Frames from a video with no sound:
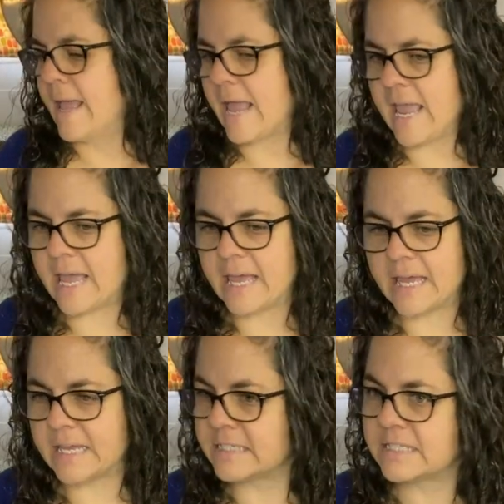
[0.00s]

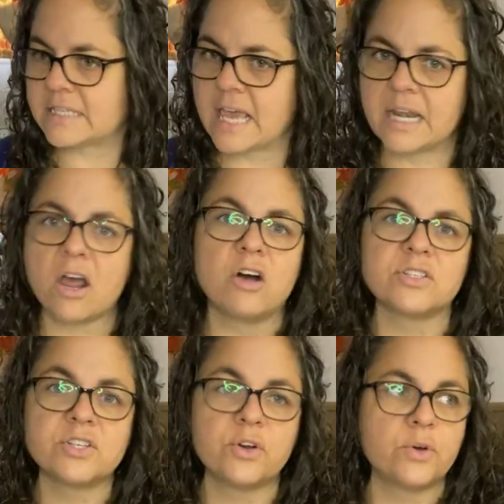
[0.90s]
And then
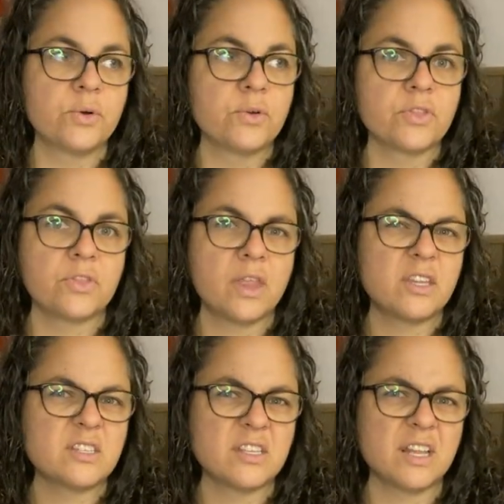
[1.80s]
also, I
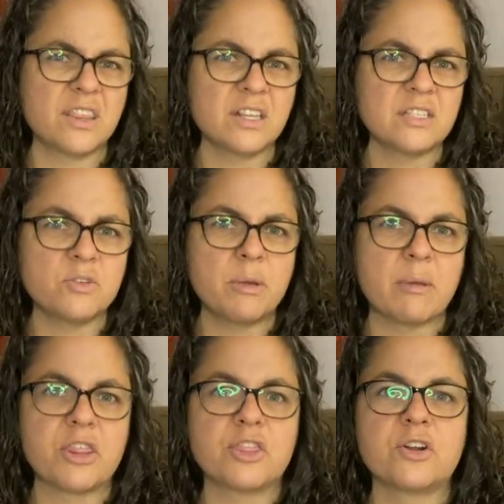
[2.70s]
think this will be
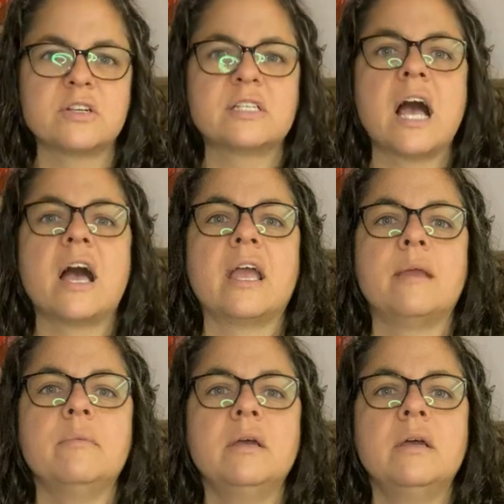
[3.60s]
my 3rd
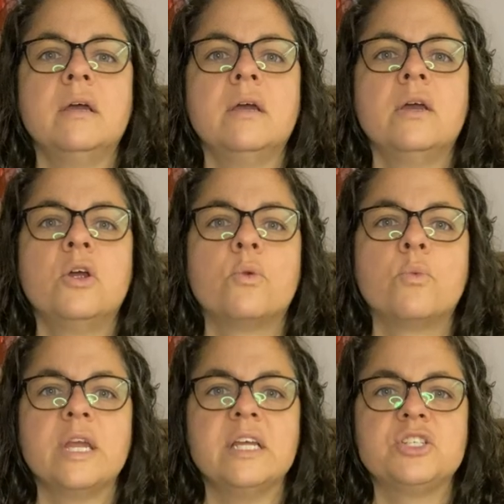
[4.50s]
time
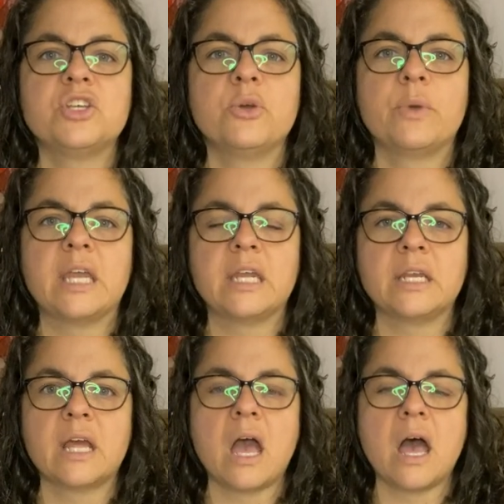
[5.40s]
redoing